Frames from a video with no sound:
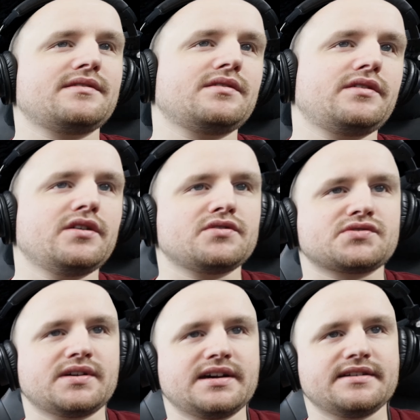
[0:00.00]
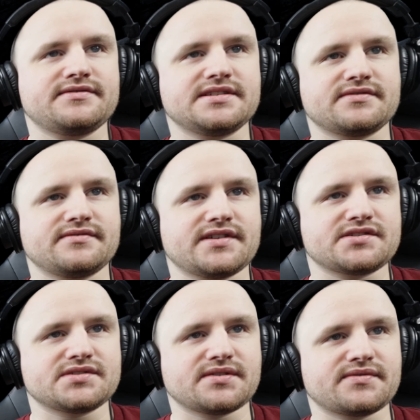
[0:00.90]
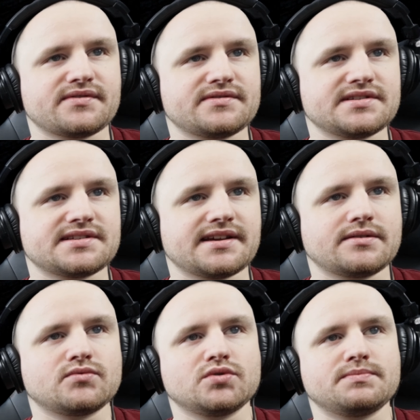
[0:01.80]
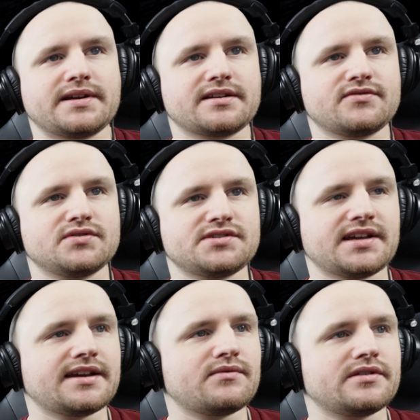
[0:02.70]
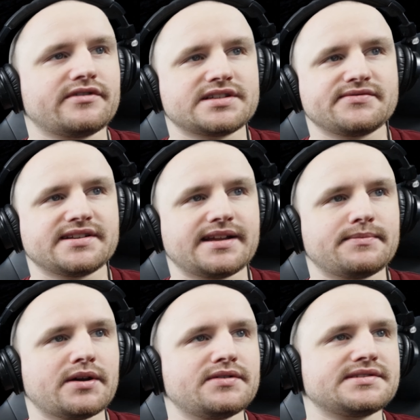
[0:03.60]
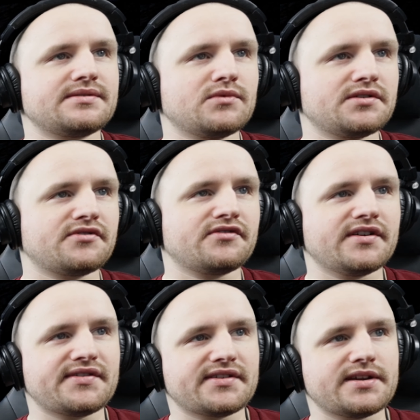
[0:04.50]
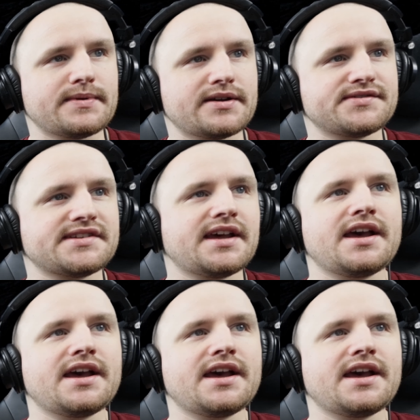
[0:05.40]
You also have different versions of just like Rode microphones. You can get one for £79 and one for £53.